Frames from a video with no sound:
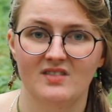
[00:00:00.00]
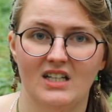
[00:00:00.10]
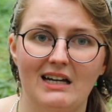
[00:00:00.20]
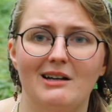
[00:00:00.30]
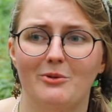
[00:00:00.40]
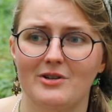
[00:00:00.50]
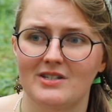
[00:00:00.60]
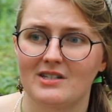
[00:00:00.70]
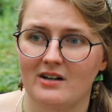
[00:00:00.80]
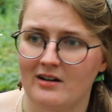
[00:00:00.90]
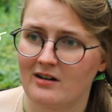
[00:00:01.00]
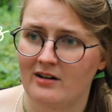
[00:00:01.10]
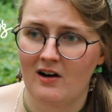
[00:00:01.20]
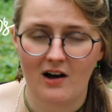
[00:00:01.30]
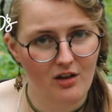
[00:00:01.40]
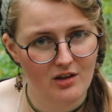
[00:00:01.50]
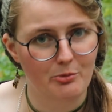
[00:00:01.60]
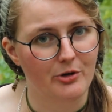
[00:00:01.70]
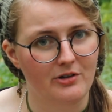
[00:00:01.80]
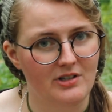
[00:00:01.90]
It was a
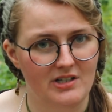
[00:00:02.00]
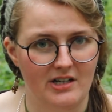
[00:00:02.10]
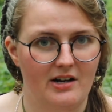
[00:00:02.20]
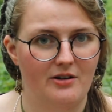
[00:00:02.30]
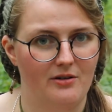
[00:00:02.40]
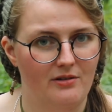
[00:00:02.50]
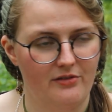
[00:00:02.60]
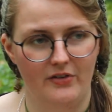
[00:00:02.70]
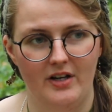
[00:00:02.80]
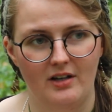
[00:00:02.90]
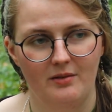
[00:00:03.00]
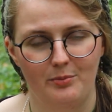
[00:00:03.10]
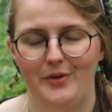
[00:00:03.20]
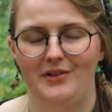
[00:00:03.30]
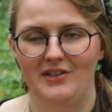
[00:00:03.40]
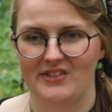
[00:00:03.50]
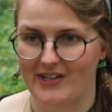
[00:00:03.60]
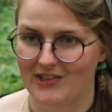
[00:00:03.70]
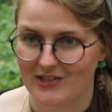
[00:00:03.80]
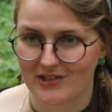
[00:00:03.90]
Hollywood style thing, but it's
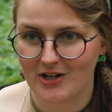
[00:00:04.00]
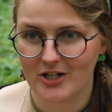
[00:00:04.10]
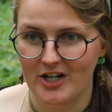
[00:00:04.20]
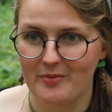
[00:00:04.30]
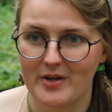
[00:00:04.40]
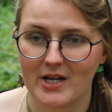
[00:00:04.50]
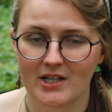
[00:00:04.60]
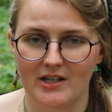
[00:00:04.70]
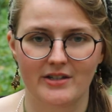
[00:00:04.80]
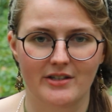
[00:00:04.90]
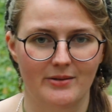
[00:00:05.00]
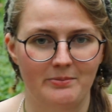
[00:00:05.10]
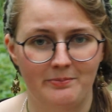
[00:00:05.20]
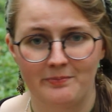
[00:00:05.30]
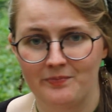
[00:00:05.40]
got this heart-shaped back and some